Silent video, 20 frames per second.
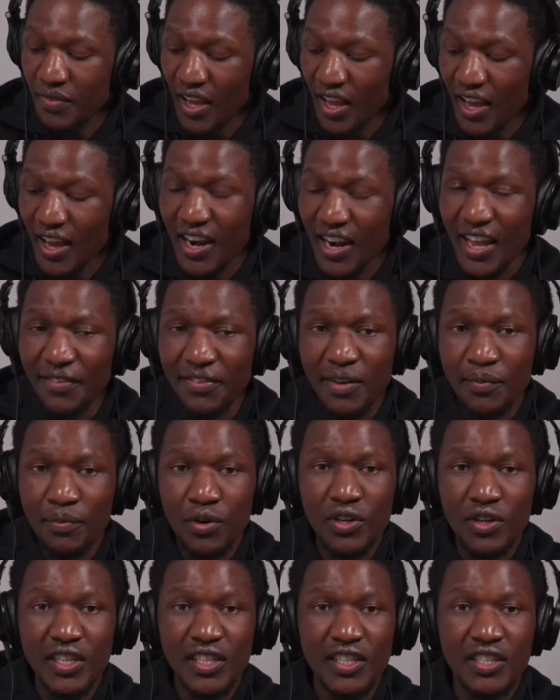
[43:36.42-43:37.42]
life
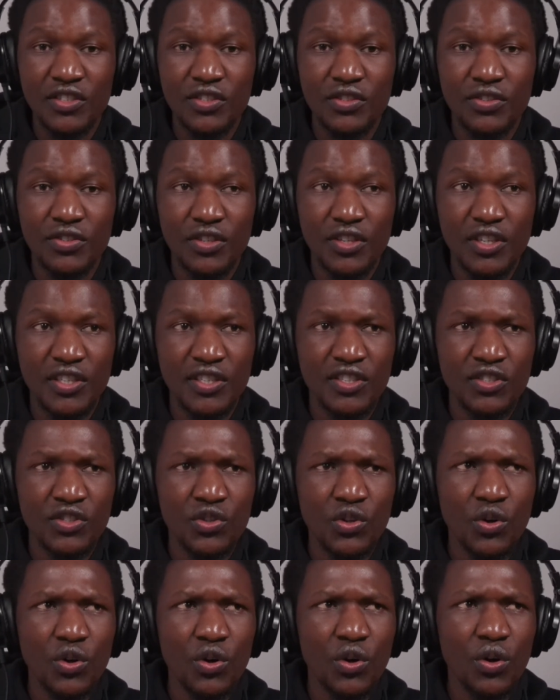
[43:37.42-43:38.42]
abroad is
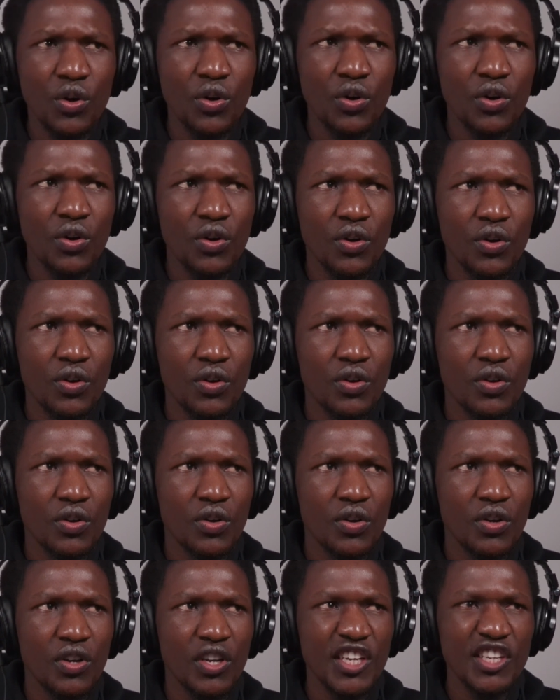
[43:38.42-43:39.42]
so
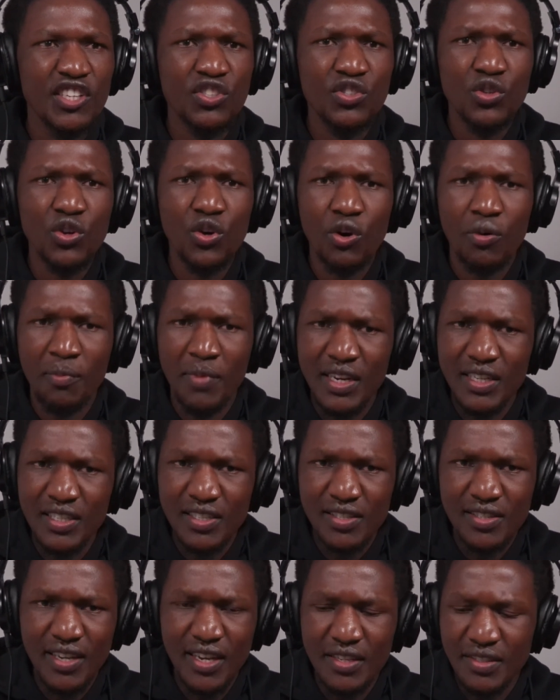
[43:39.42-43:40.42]

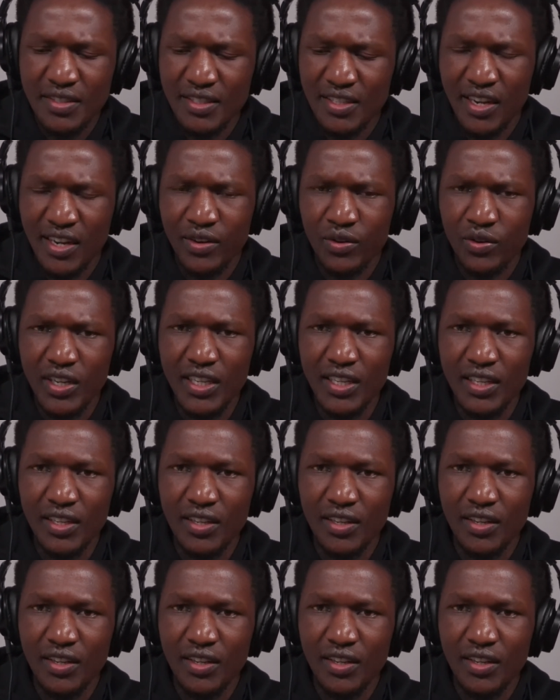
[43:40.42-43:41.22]
romanticized in a way